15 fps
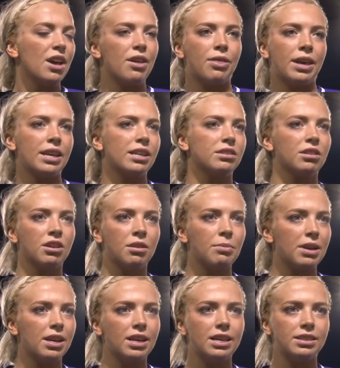think it's going to
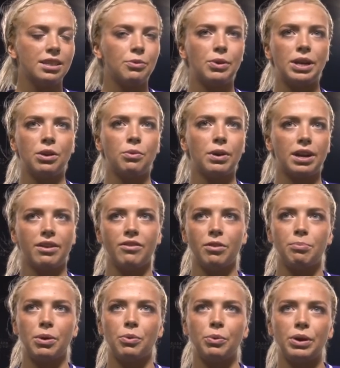be an easy win or whatever,
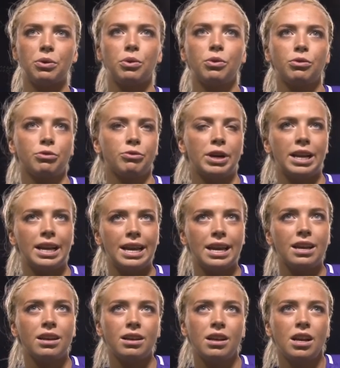but we were all really